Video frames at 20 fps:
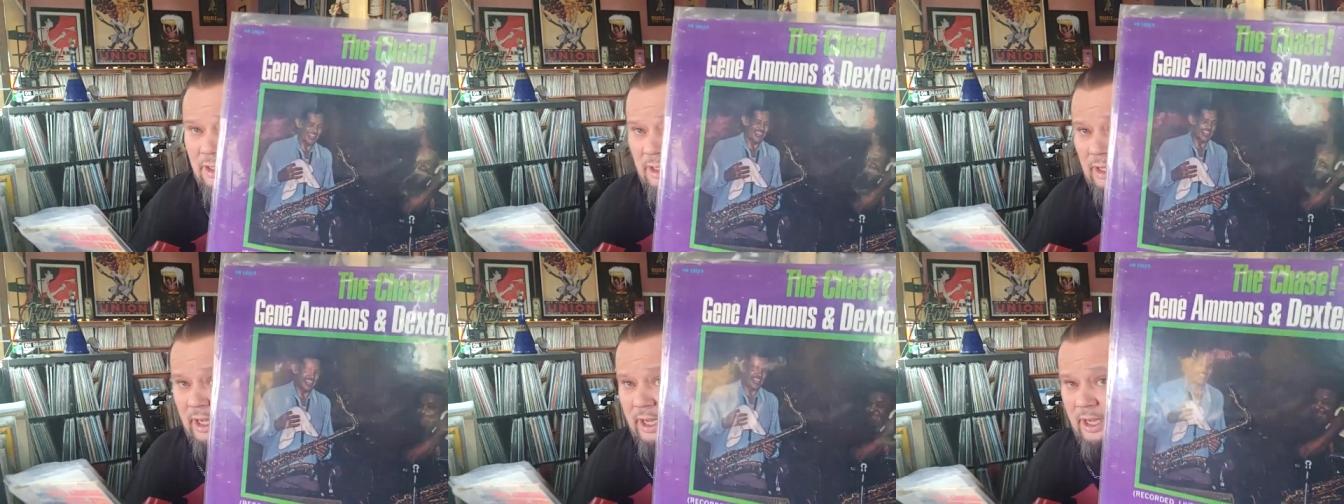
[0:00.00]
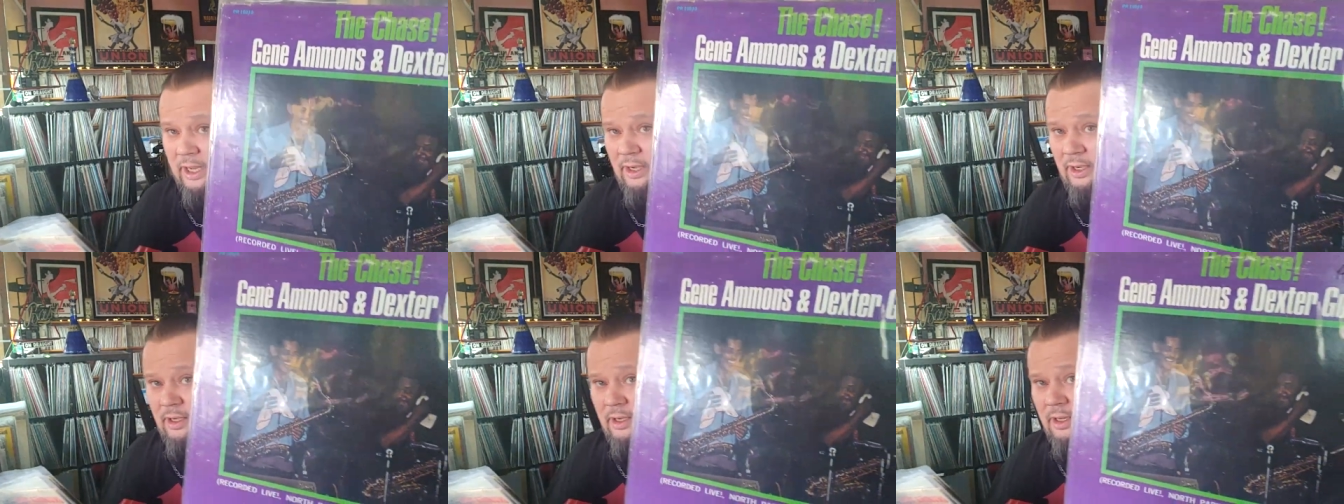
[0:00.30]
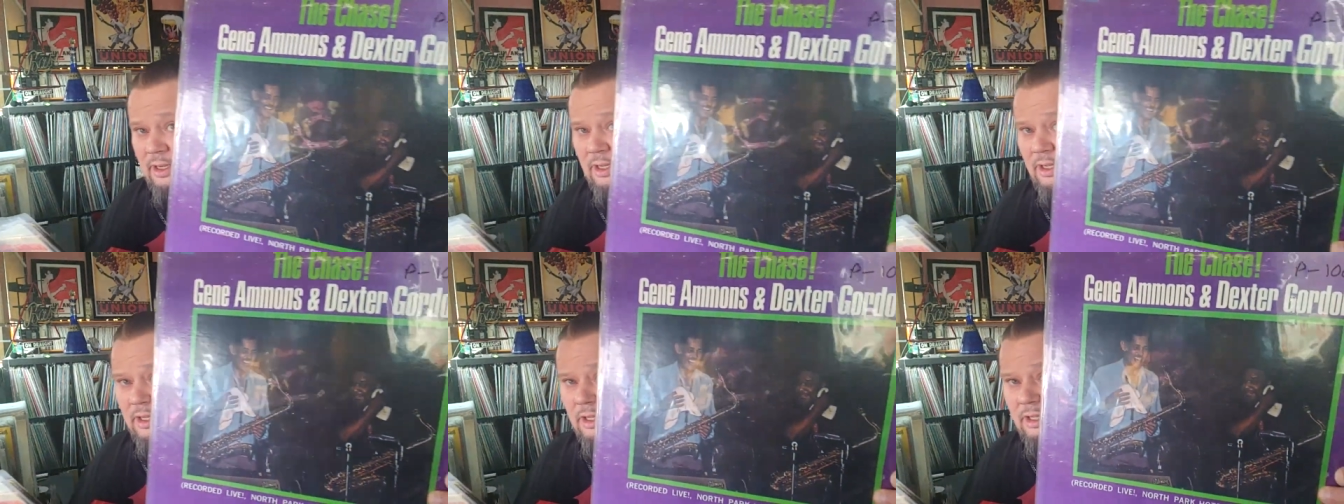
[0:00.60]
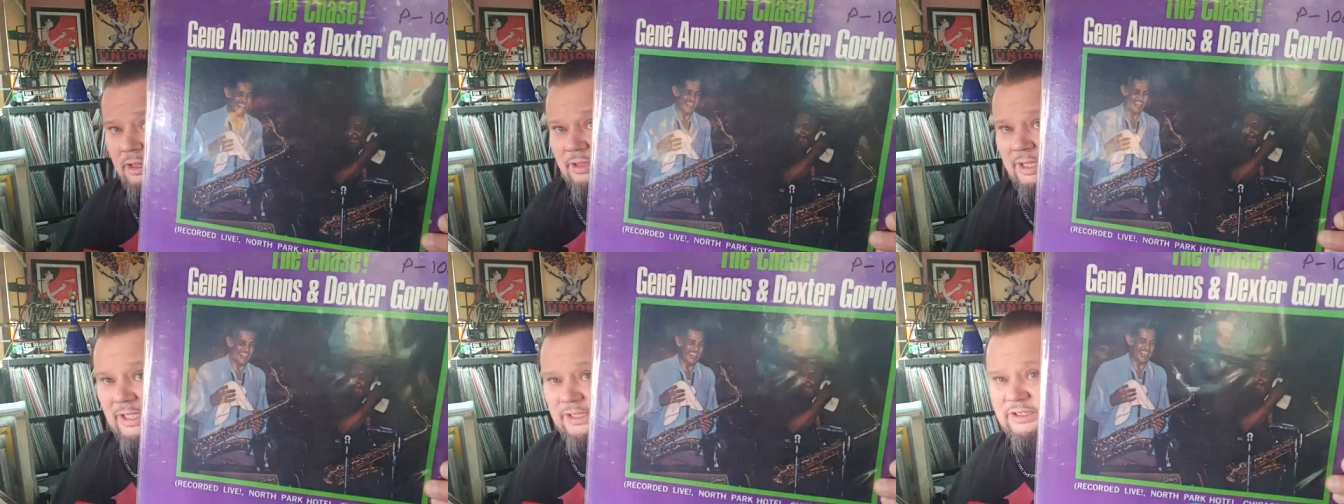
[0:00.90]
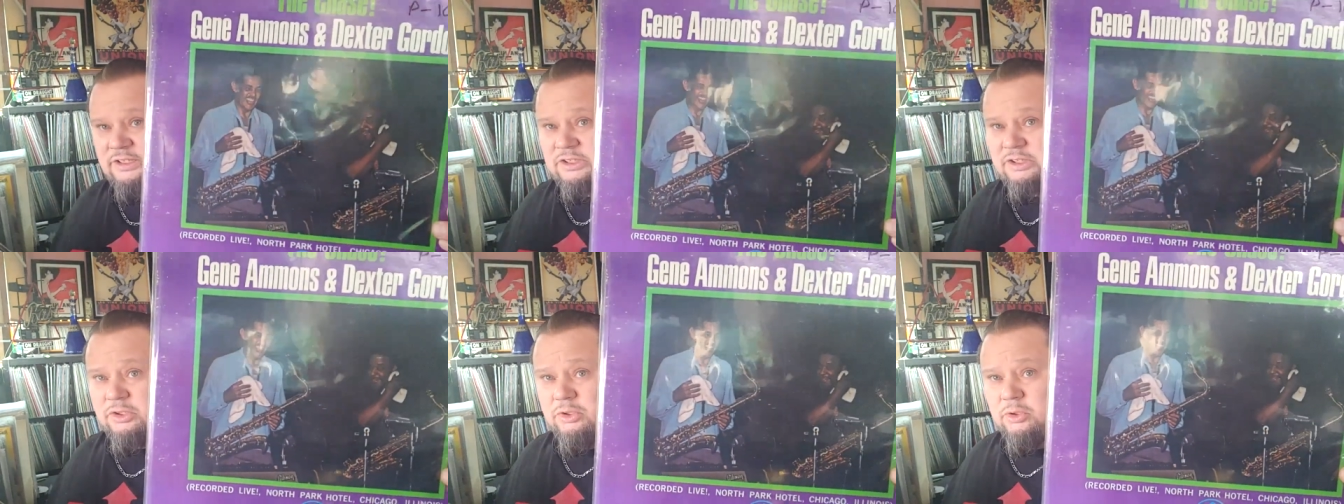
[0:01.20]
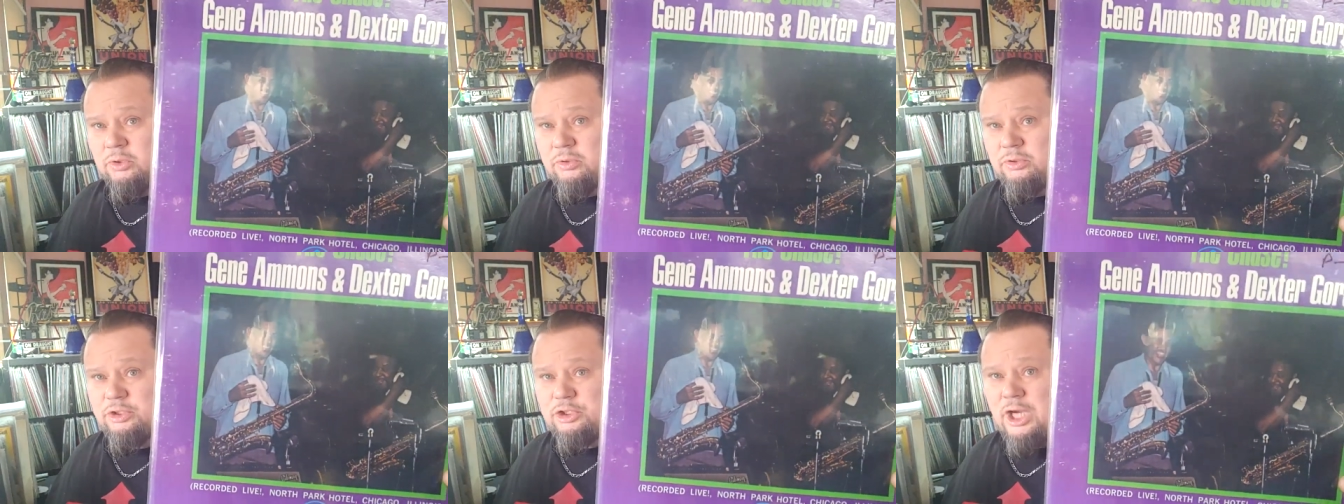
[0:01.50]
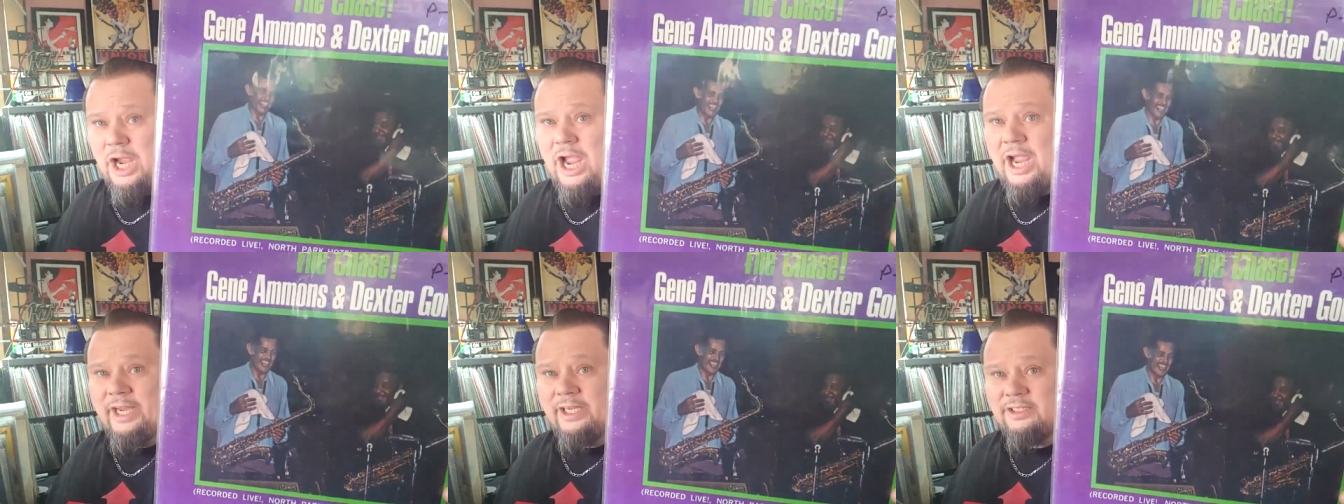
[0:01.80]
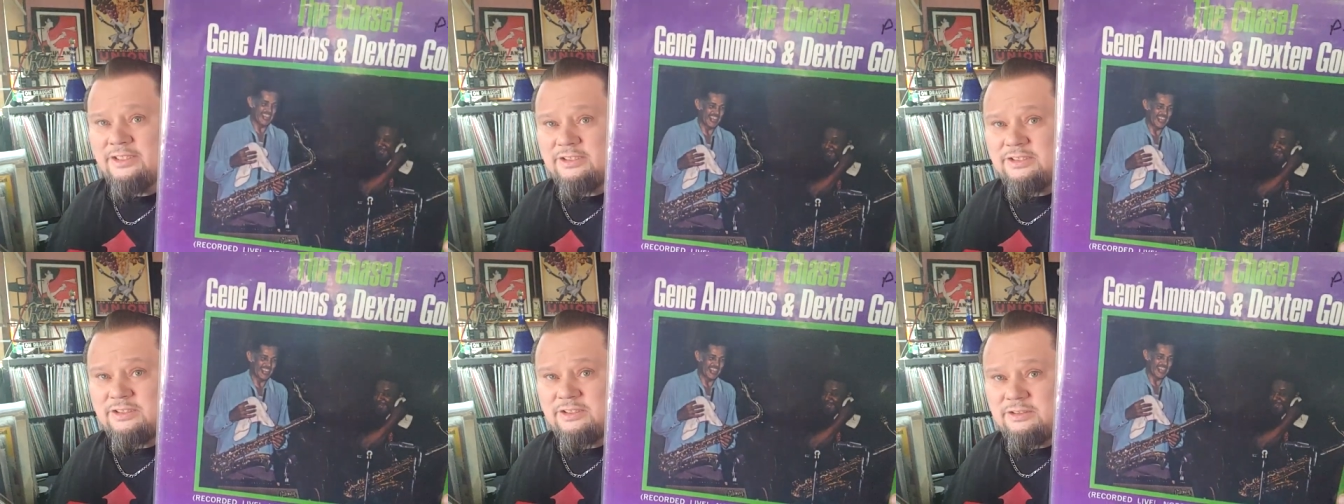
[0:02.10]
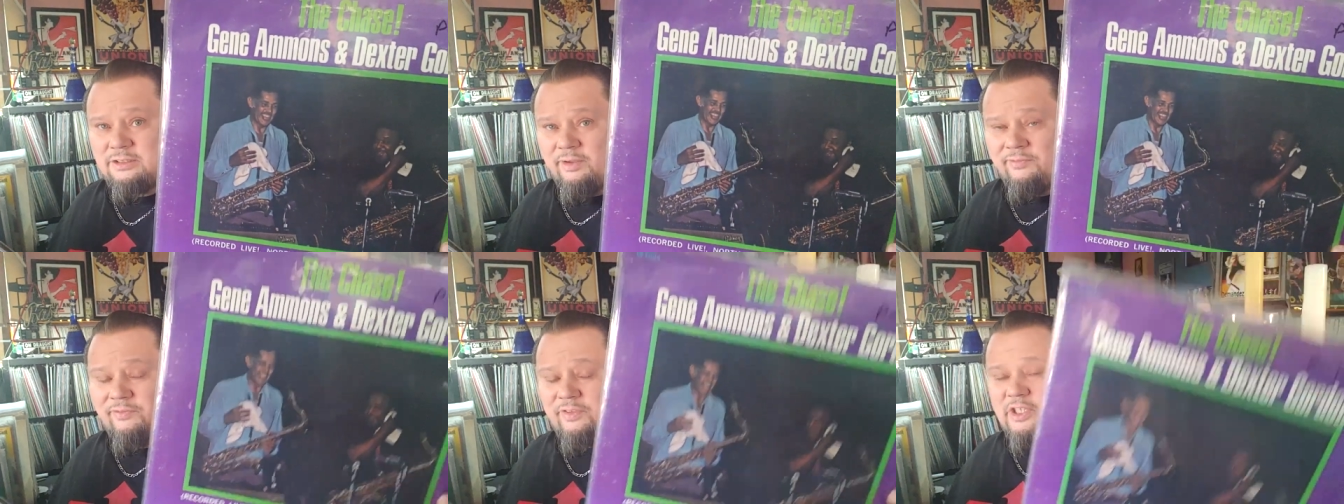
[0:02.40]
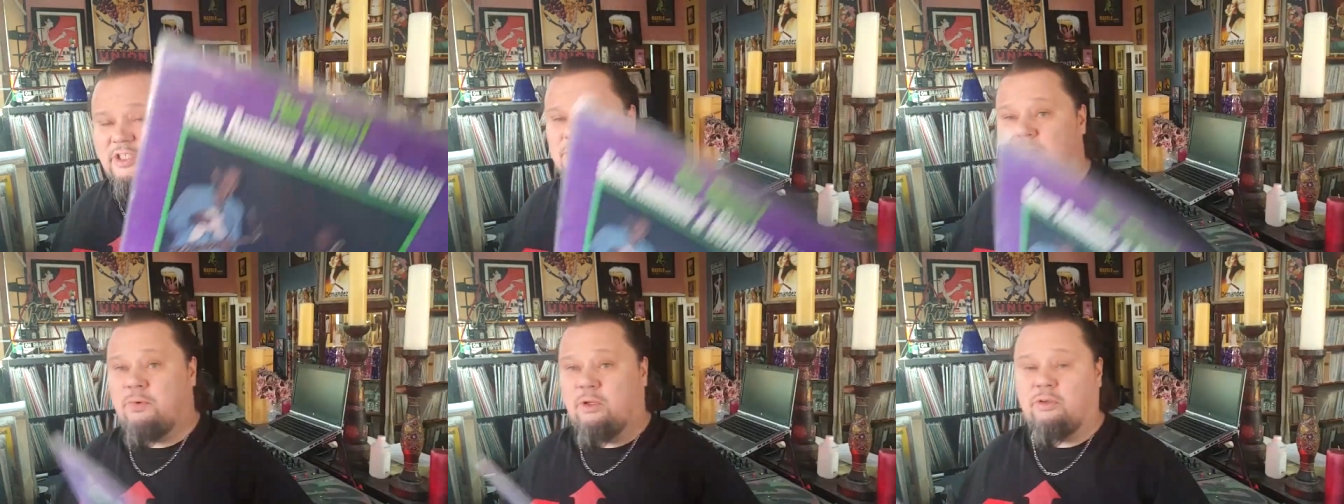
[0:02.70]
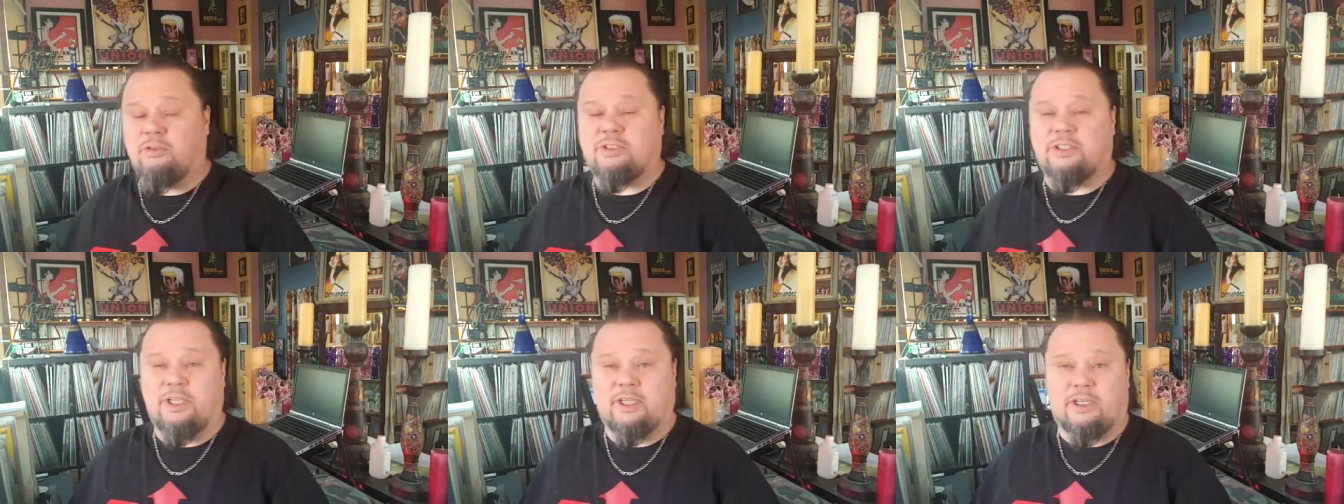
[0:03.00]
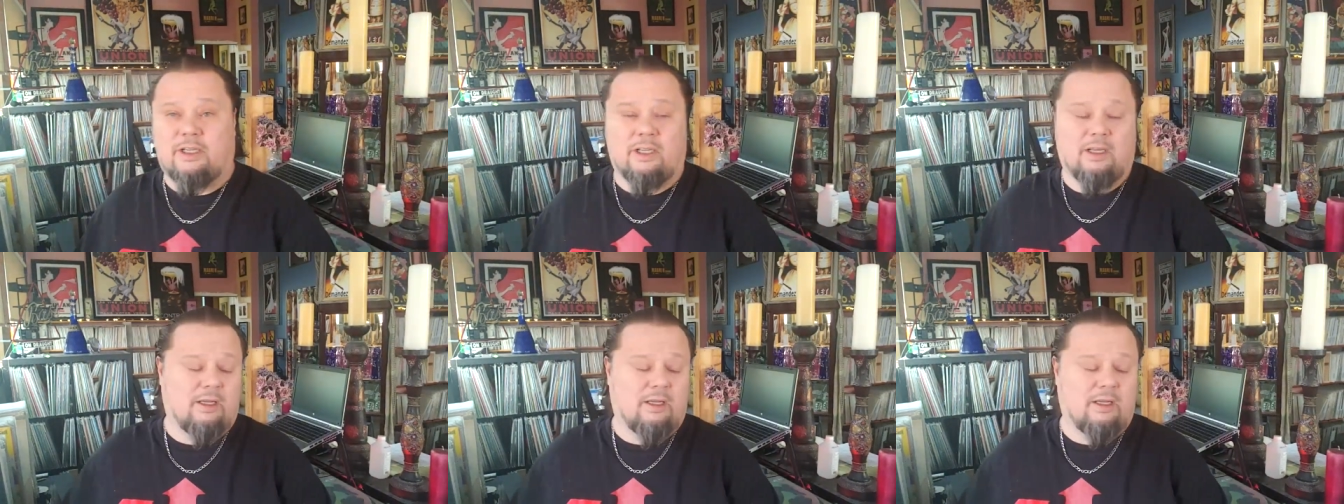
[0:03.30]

And that's two giants of this music